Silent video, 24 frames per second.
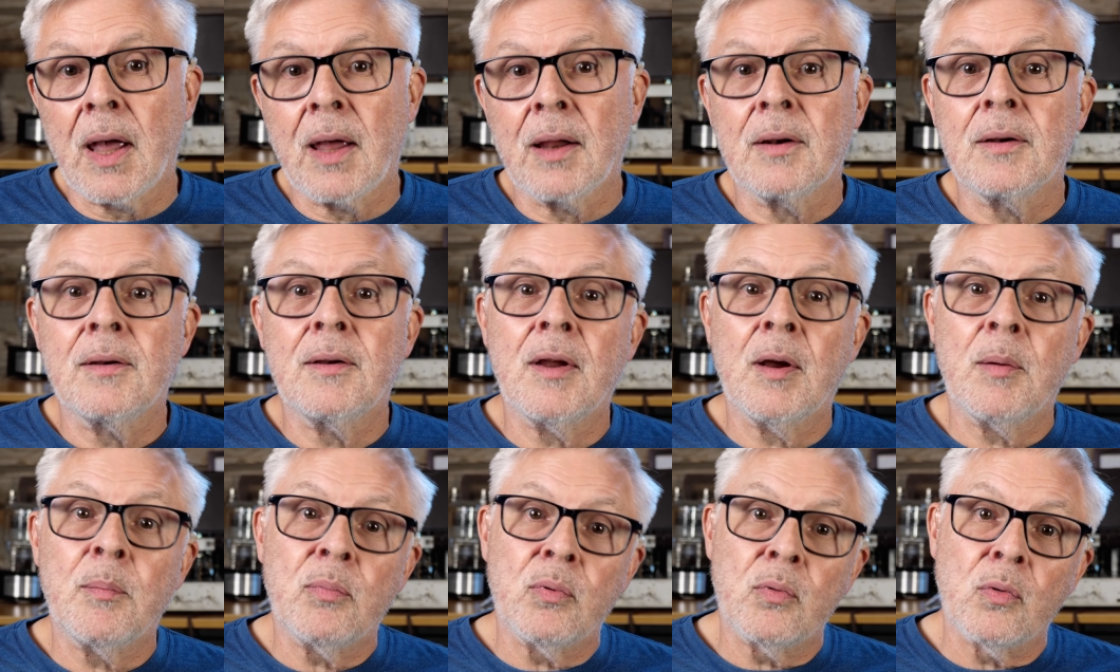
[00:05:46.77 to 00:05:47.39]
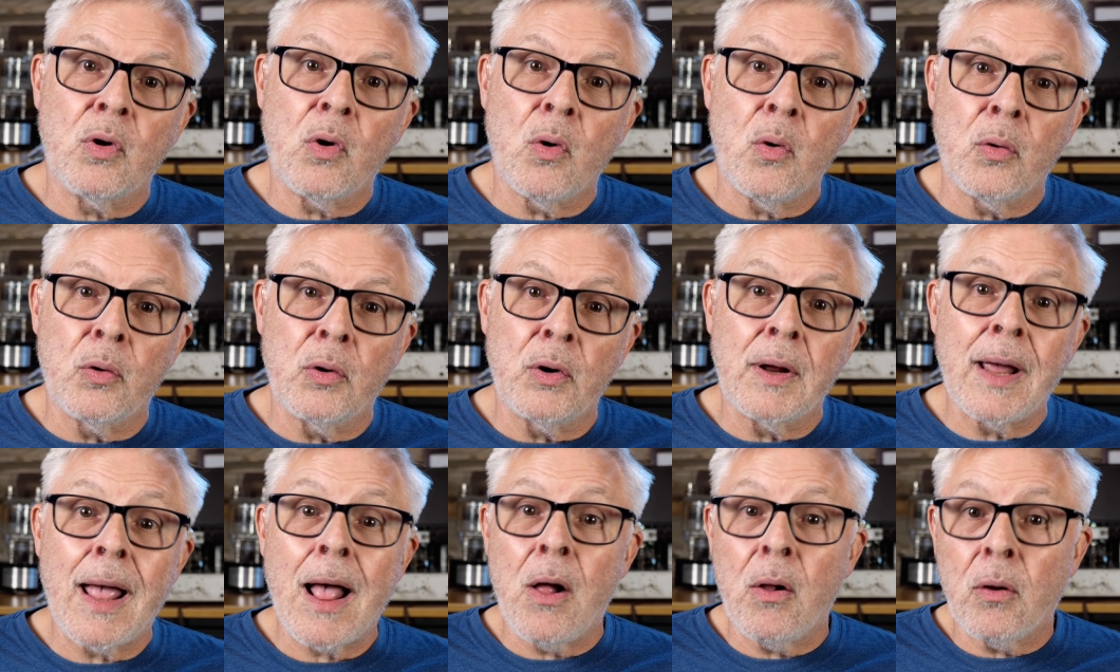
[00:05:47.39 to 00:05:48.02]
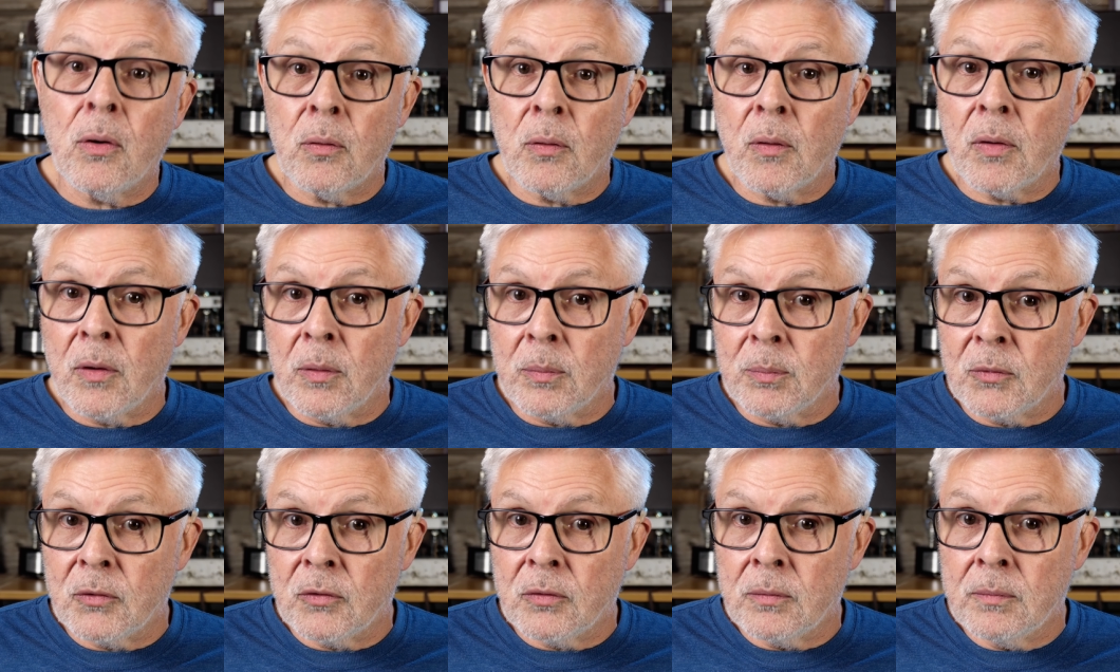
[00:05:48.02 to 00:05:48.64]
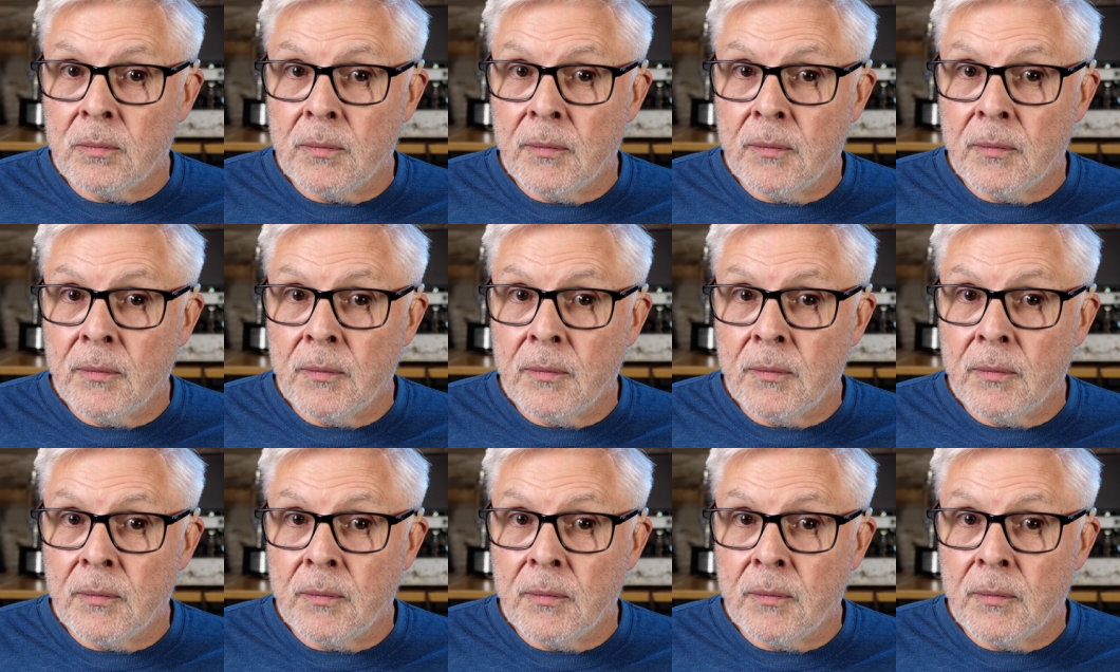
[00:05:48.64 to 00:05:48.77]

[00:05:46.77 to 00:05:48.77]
and temporal coding algorithms.